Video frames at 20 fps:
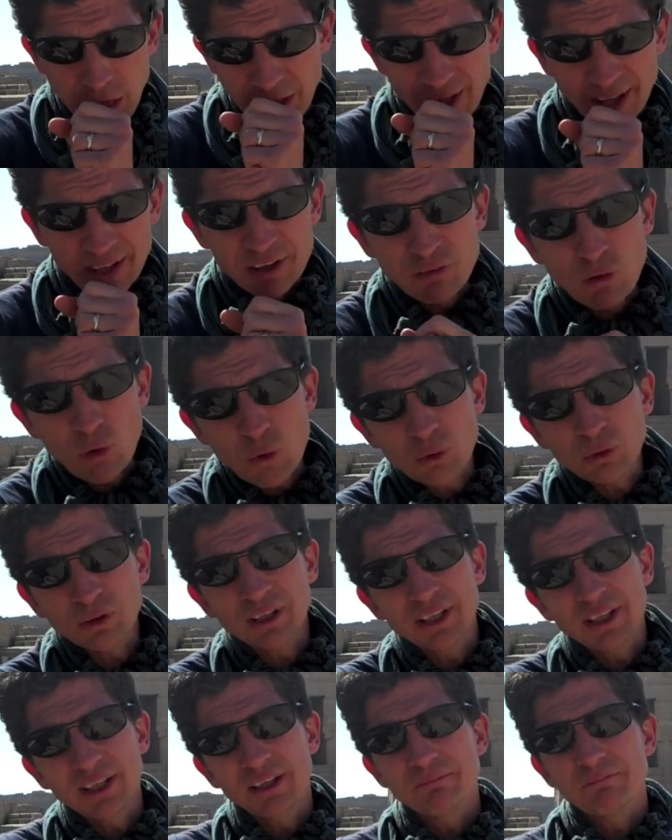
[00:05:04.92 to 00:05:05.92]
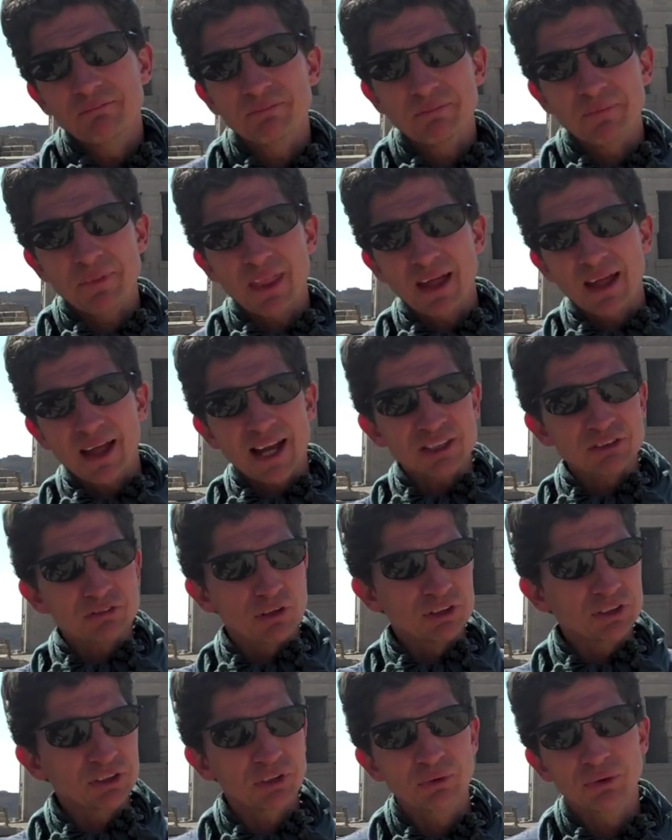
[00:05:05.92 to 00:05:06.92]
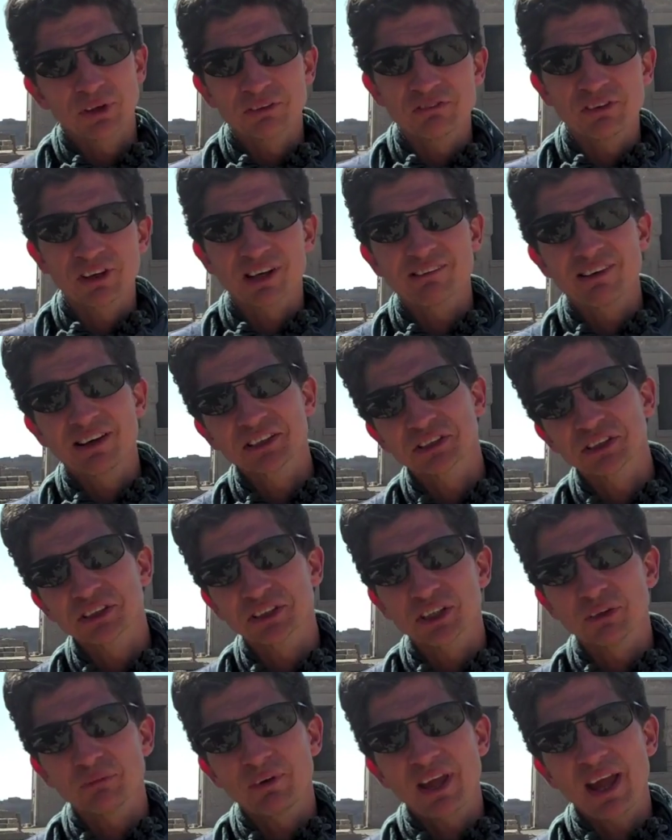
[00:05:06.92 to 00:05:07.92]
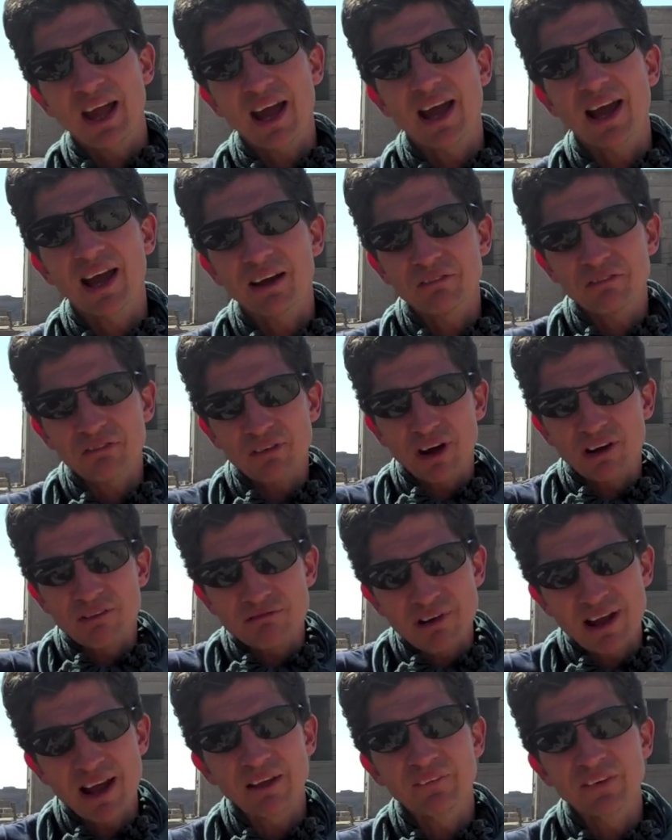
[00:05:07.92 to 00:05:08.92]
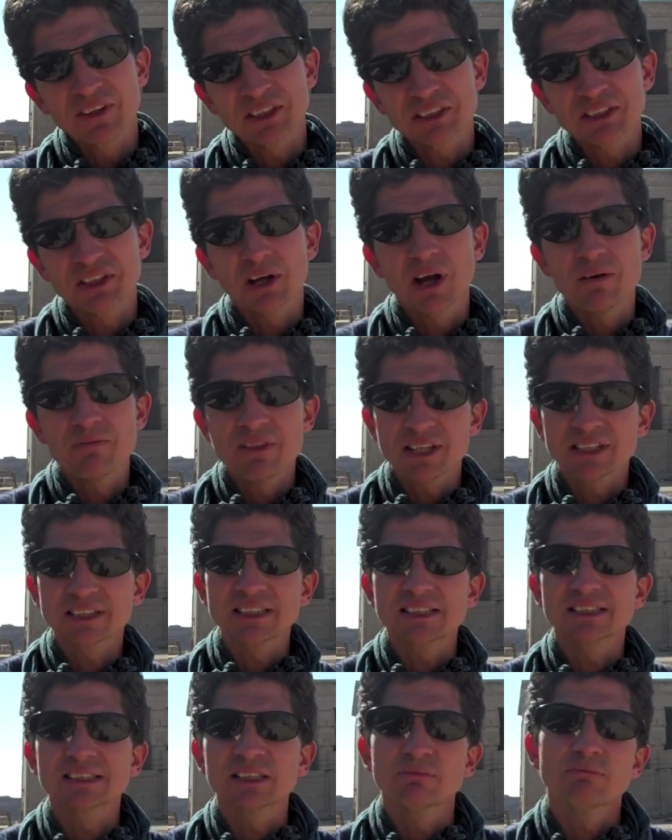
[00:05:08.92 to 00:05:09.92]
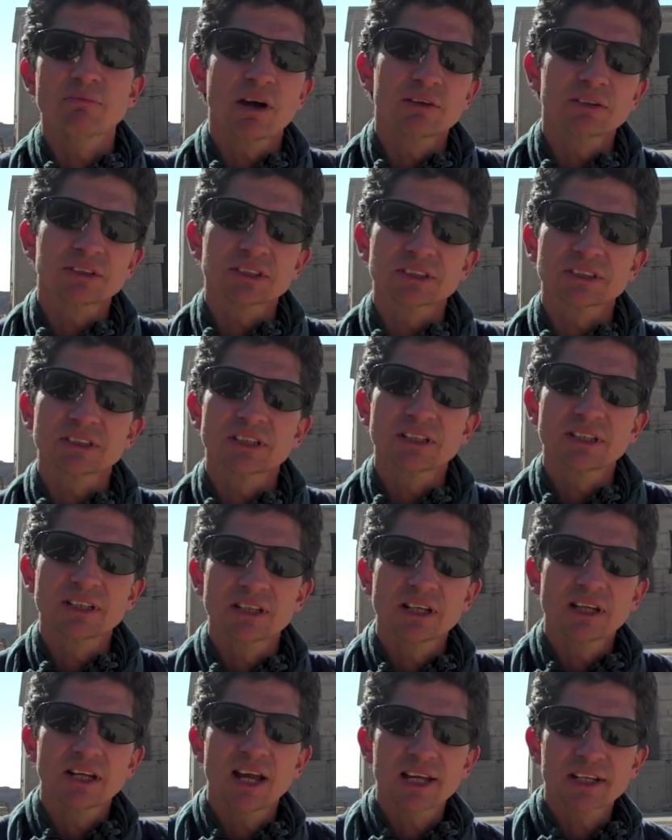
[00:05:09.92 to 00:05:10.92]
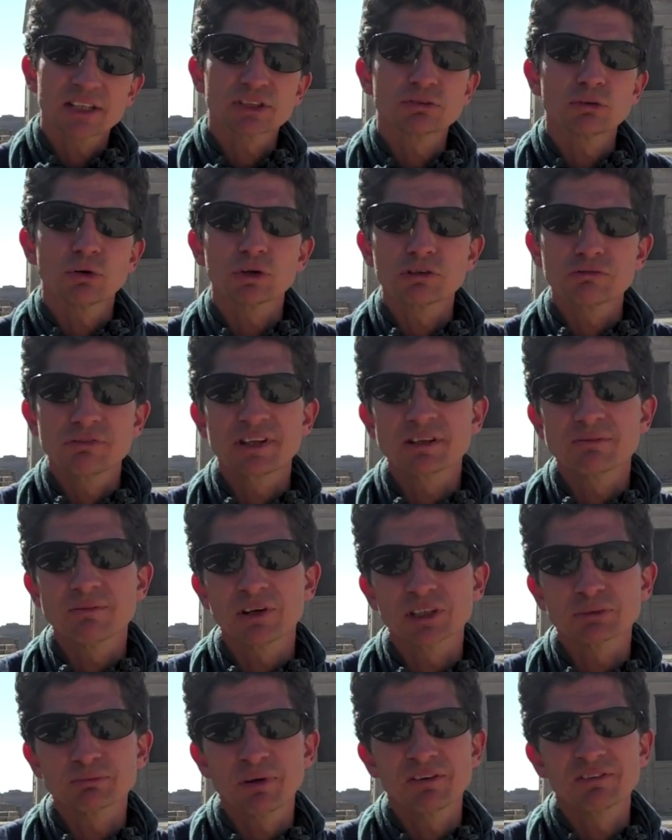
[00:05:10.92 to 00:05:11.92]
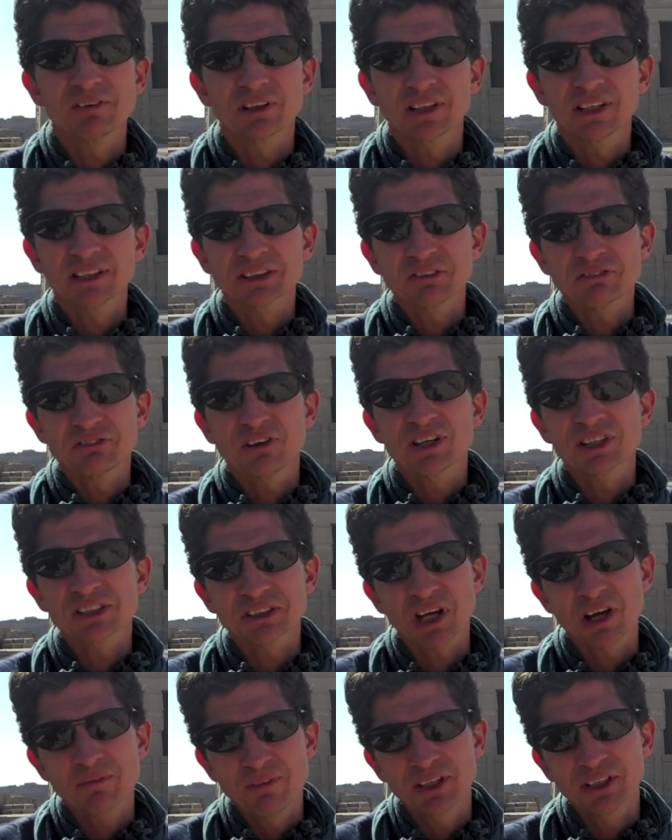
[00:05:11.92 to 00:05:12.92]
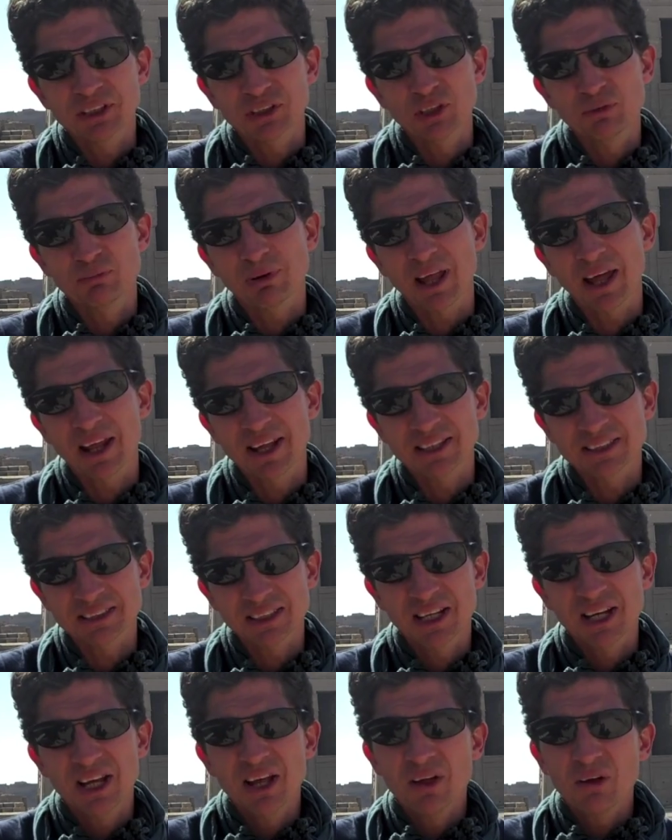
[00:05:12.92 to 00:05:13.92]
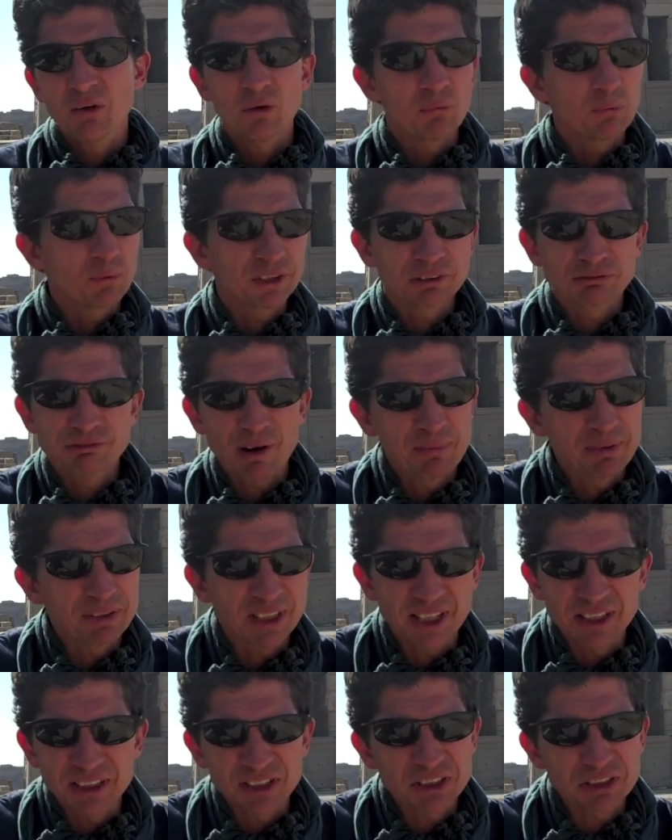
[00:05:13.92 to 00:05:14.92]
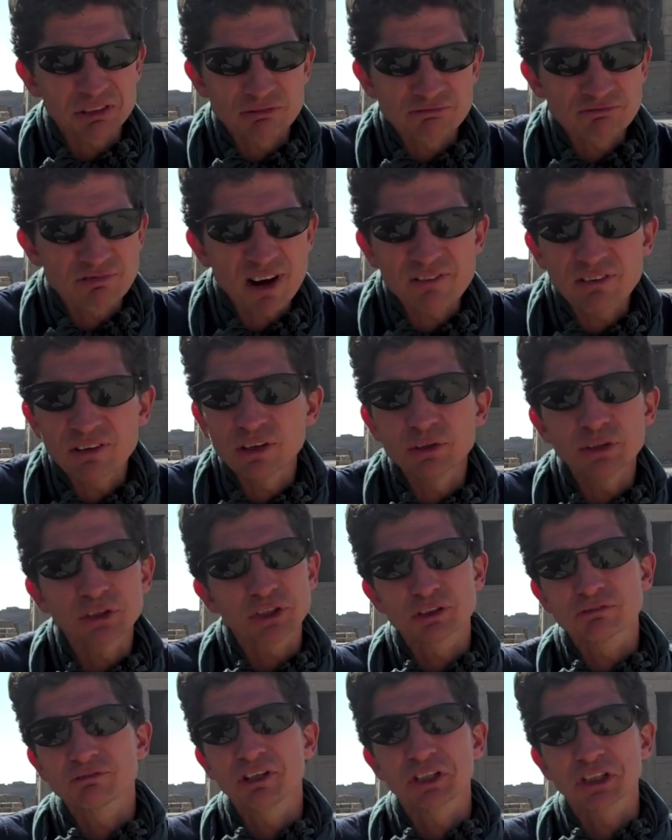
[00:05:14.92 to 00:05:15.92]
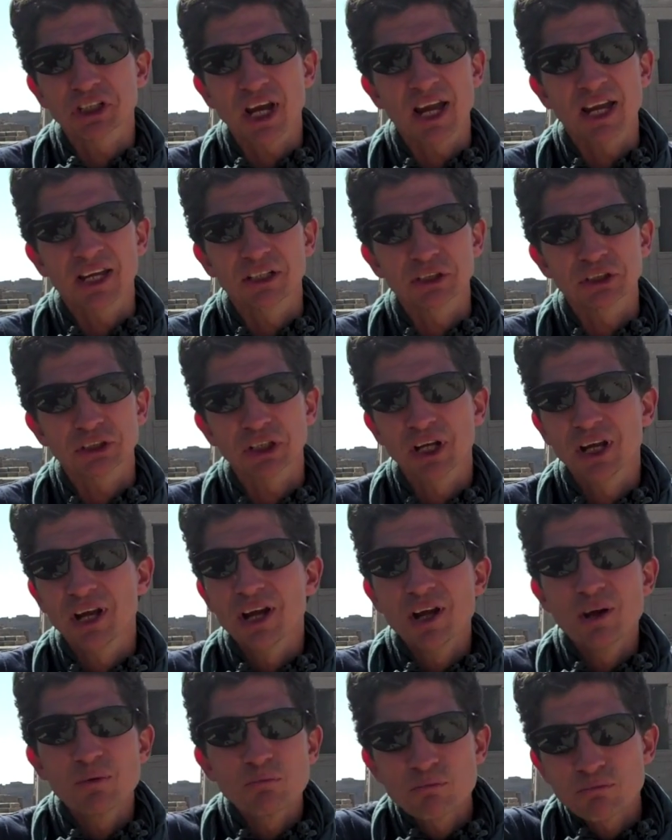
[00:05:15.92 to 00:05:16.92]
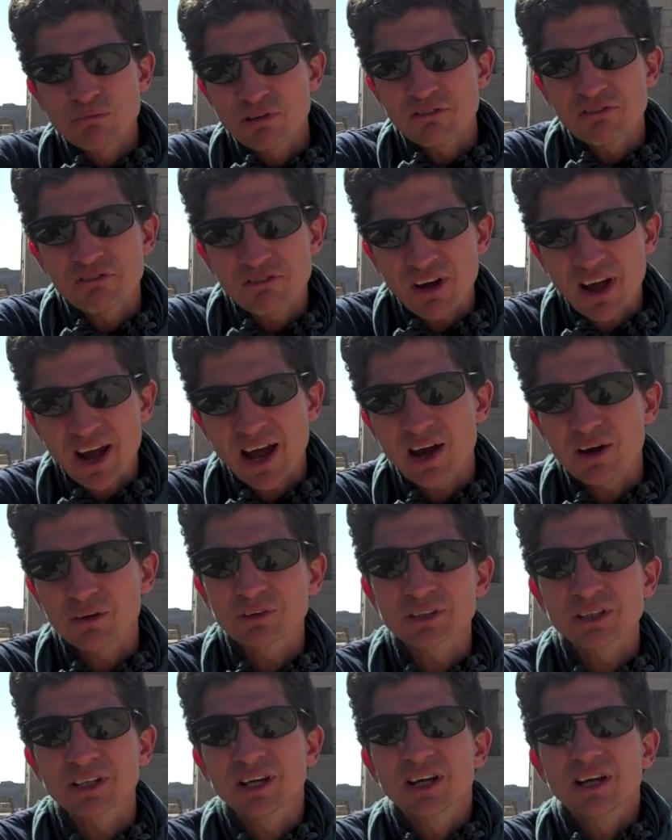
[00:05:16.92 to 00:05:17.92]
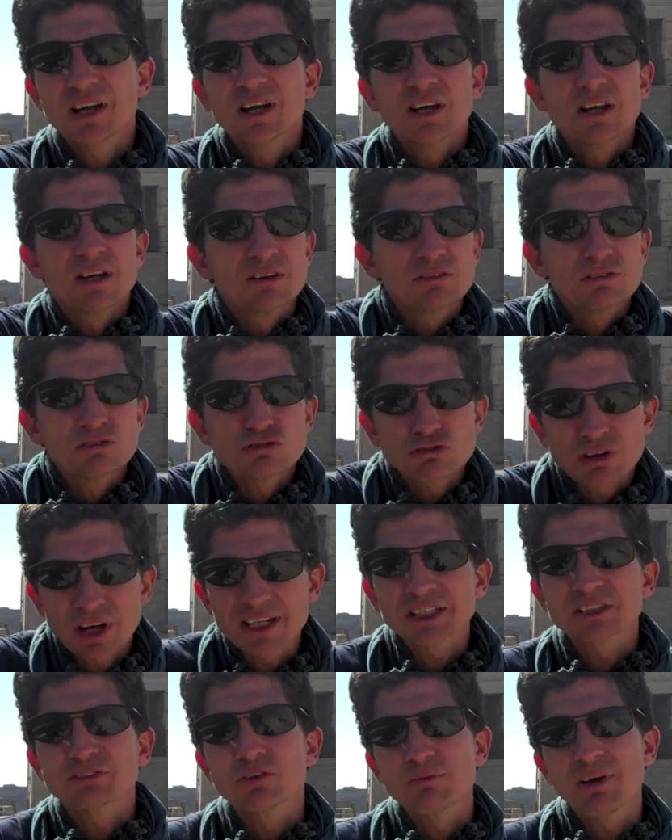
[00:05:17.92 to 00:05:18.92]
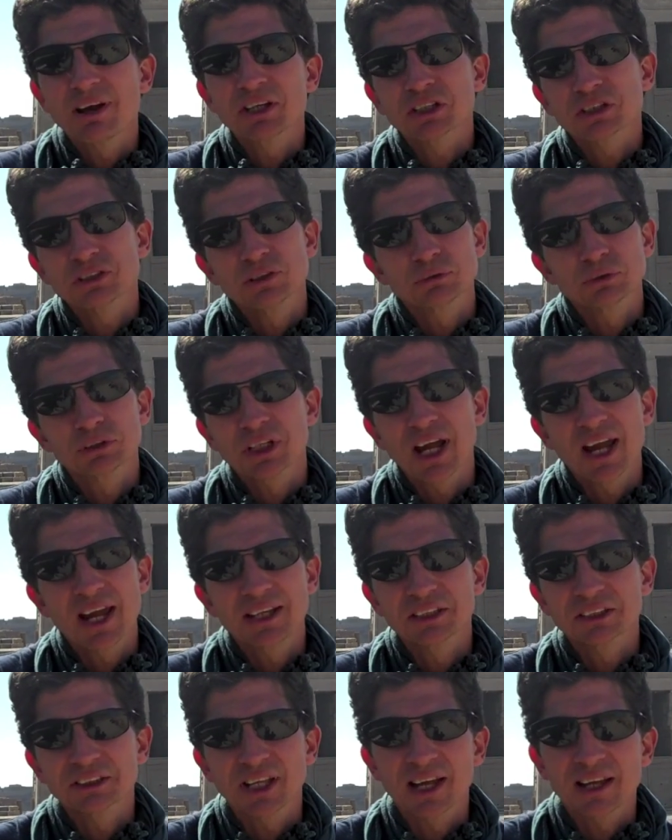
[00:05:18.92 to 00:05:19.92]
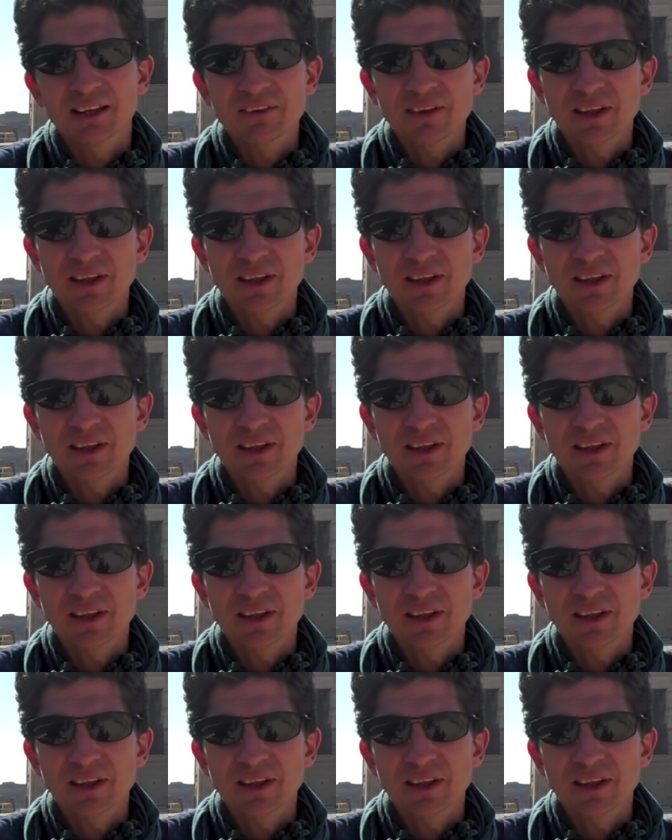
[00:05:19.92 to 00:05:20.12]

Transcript: And of all the astrological configurations that we have around this time, this is the most extraordinary, the most pivotal. It's the first time these two planets, which represents revolutionary change, profound transformational change that